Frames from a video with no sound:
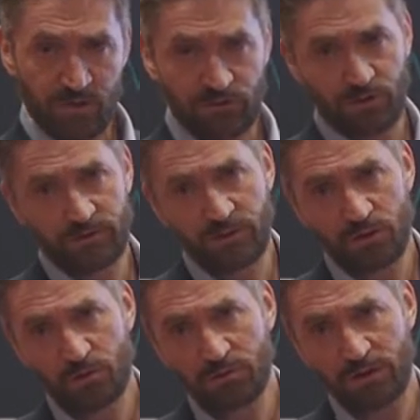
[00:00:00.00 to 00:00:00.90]
So it's a
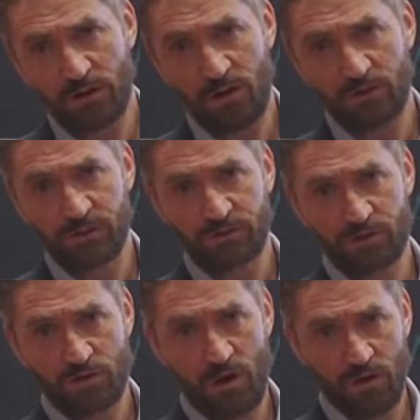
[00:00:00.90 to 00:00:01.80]
new technology, it's a
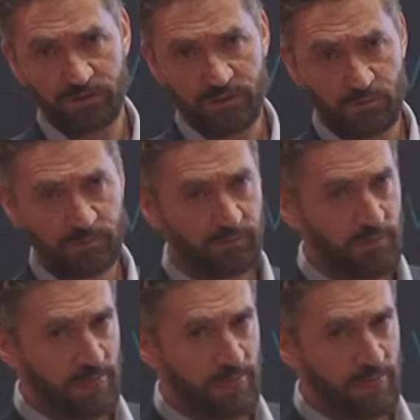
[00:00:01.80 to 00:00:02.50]
new concept.